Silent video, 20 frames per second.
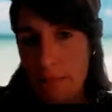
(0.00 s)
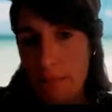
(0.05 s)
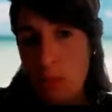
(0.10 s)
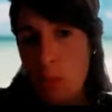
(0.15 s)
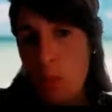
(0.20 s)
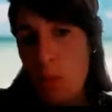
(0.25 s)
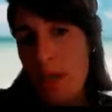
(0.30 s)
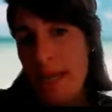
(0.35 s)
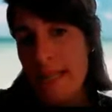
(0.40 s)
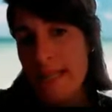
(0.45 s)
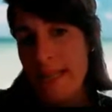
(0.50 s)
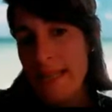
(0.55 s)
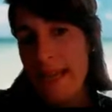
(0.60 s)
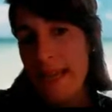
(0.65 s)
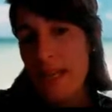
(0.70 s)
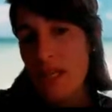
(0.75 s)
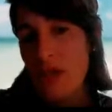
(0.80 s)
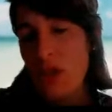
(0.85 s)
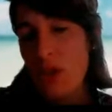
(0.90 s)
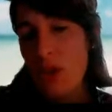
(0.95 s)
but we
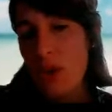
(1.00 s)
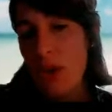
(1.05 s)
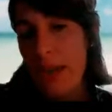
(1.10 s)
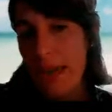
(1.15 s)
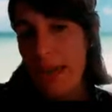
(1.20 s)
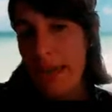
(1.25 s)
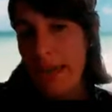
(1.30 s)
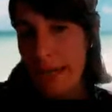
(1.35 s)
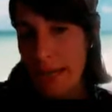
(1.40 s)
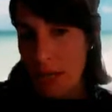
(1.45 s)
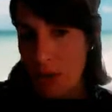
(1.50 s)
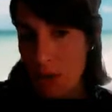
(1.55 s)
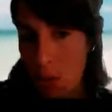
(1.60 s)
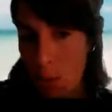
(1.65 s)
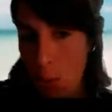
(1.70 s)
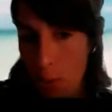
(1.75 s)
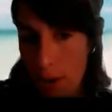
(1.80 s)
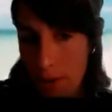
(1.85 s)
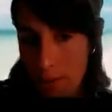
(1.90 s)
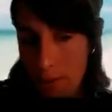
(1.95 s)
decided to locate it in
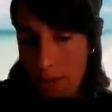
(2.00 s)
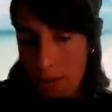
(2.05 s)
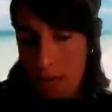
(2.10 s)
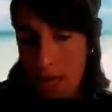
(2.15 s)
Norway